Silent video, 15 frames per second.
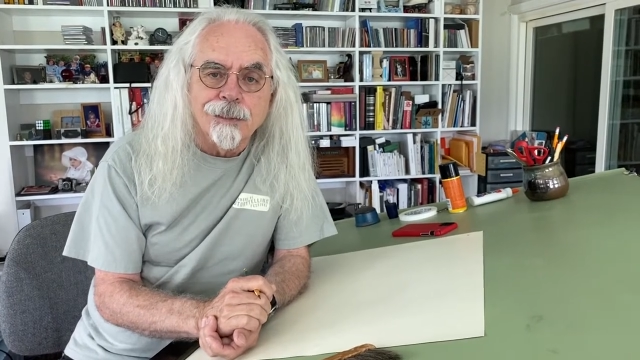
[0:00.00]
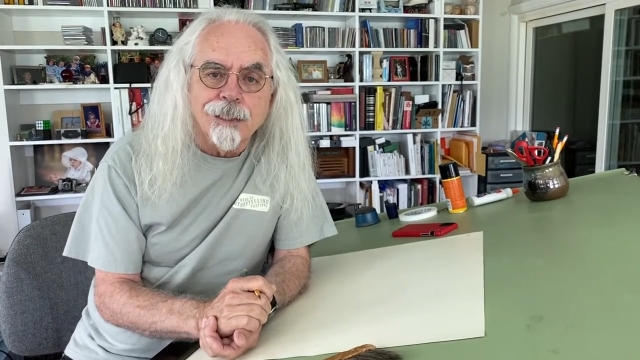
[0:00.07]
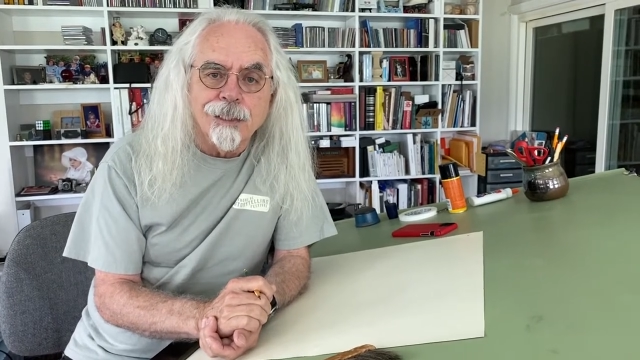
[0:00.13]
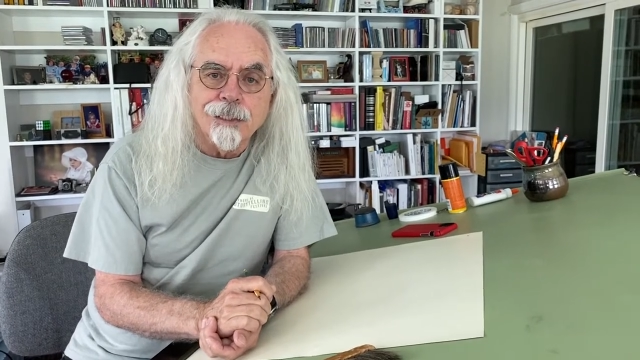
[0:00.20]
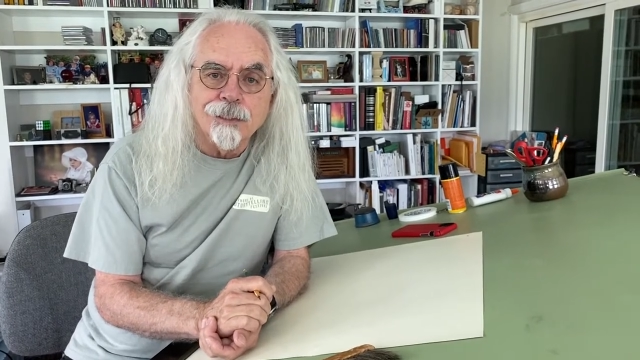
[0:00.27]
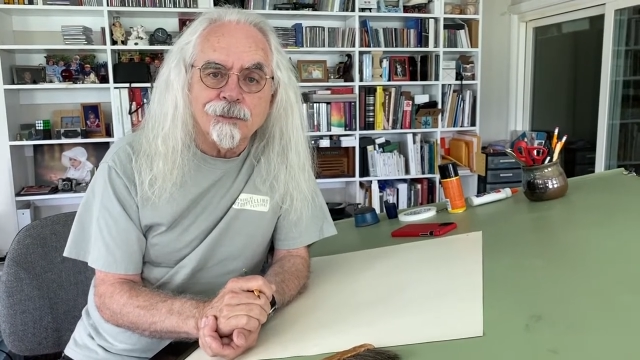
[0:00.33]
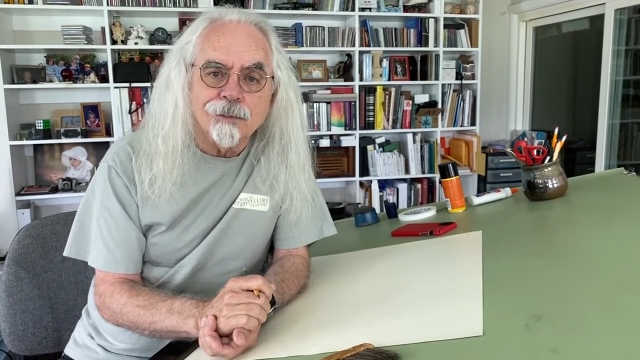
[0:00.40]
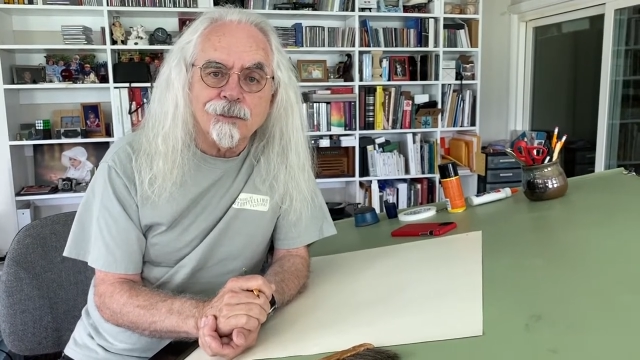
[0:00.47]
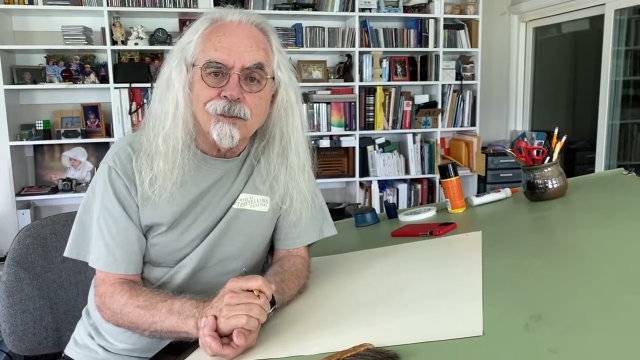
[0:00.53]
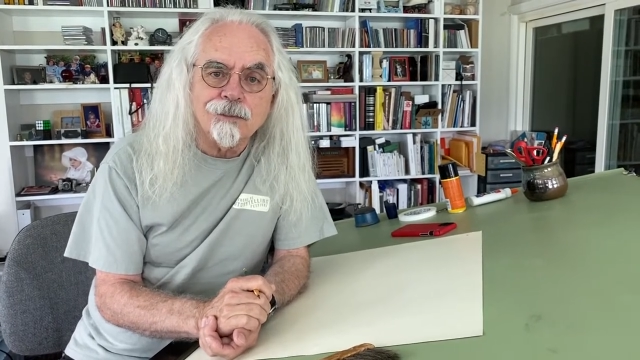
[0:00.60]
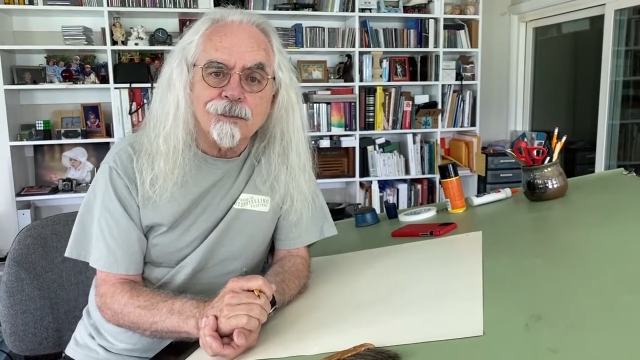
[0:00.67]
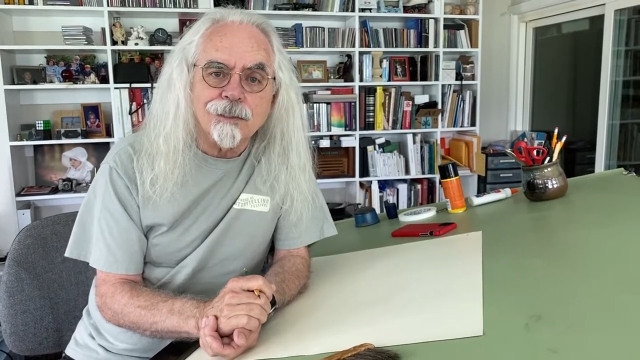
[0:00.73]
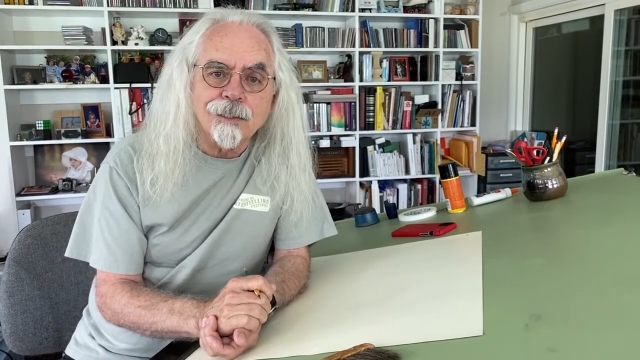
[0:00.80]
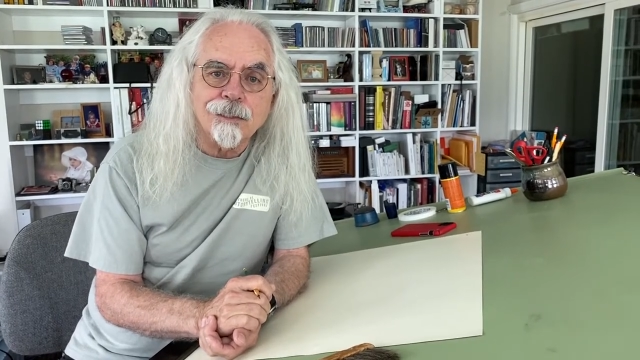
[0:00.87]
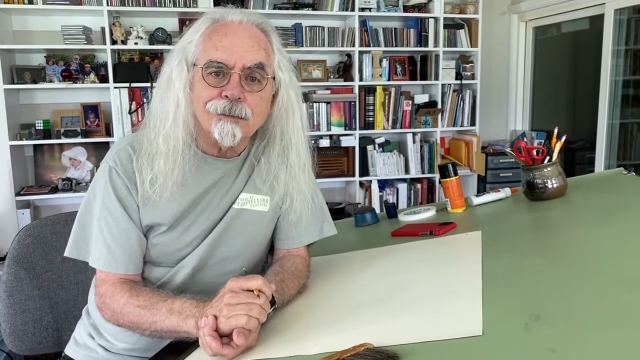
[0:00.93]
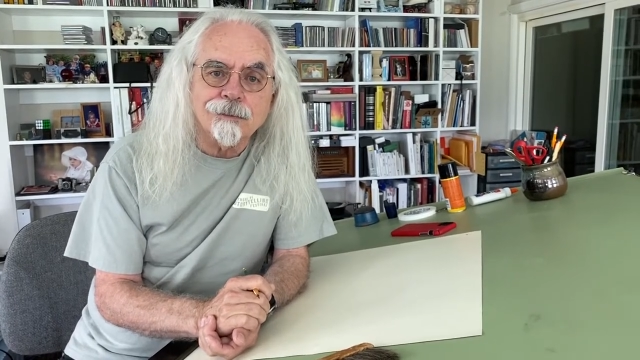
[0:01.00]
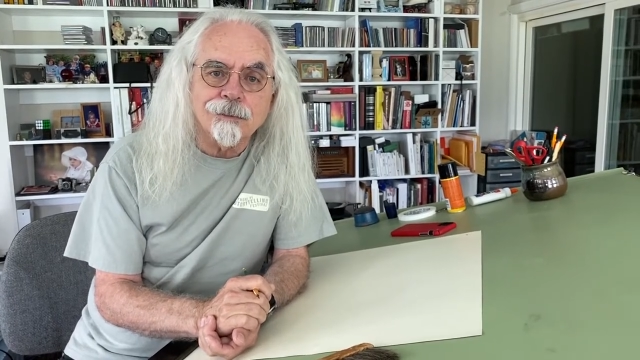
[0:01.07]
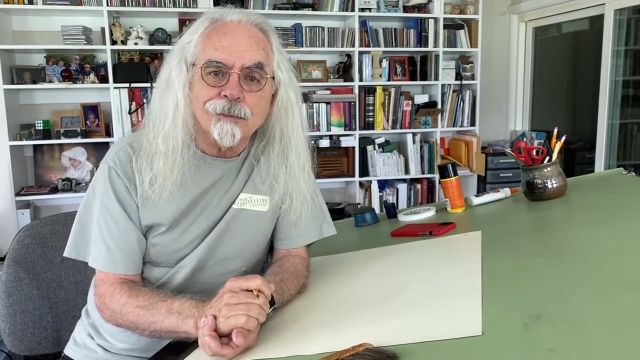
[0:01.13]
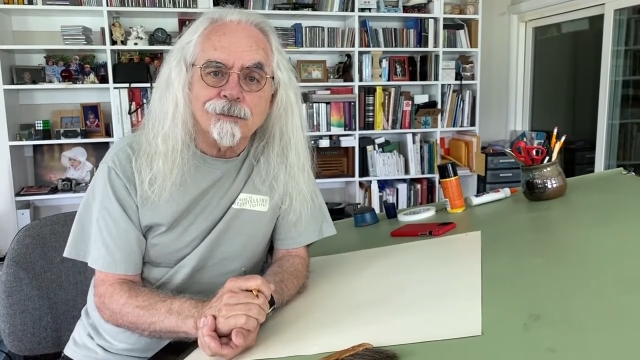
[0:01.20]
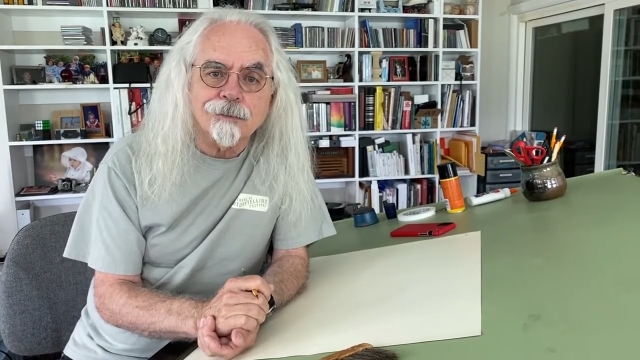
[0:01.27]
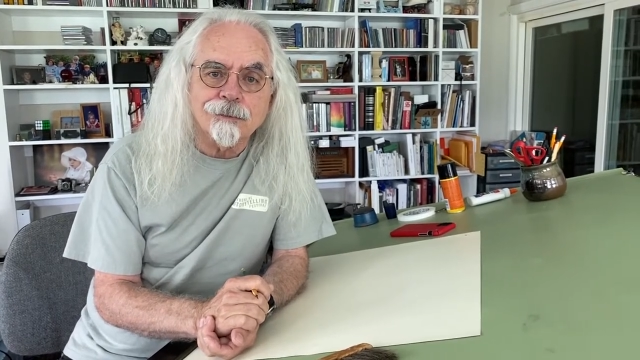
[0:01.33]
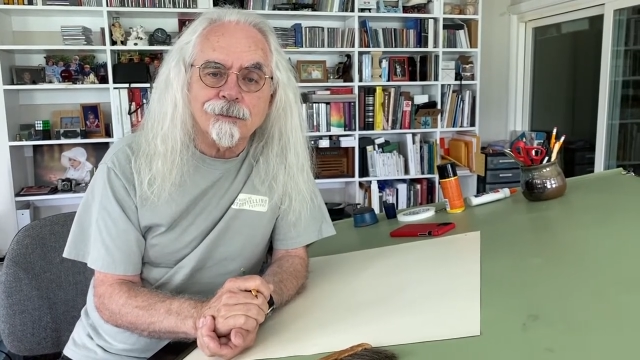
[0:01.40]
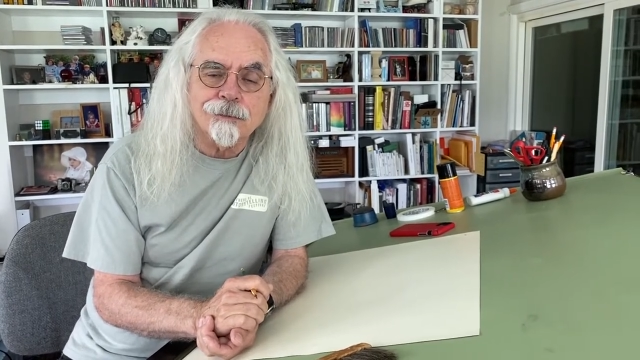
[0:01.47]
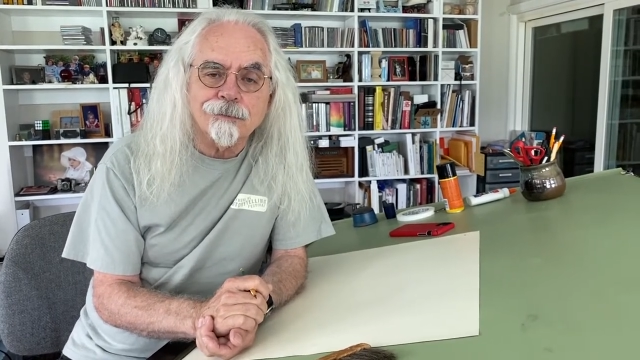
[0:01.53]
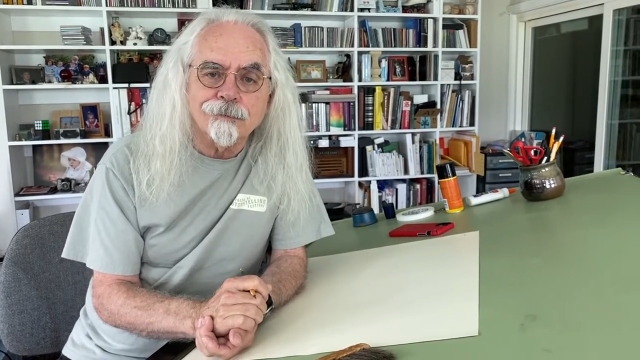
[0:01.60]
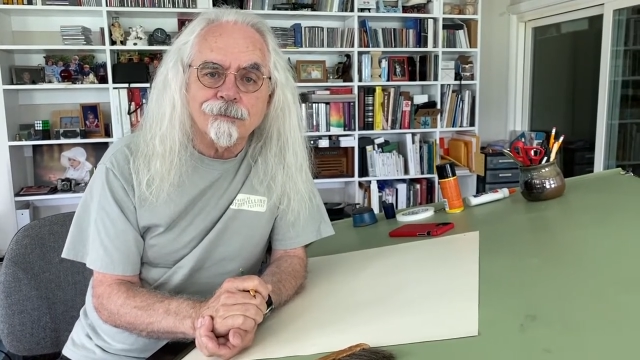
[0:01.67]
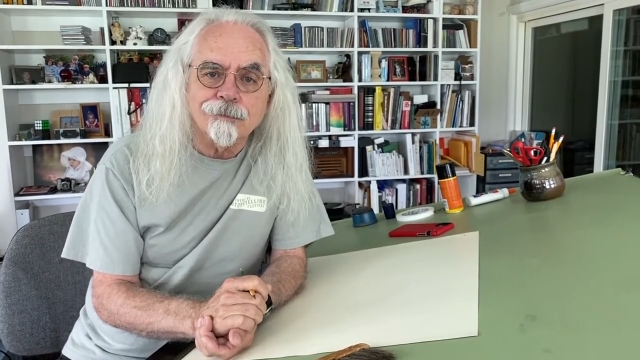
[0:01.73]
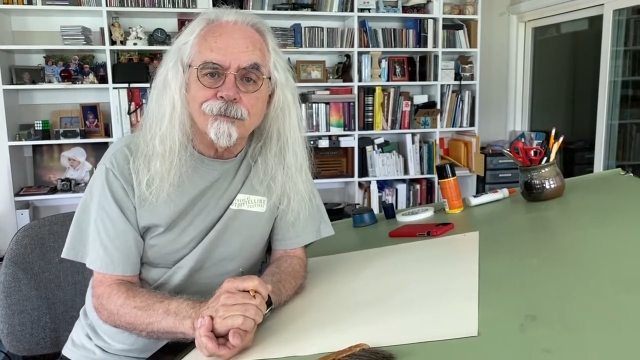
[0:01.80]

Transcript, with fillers: and it turns out that. Uh,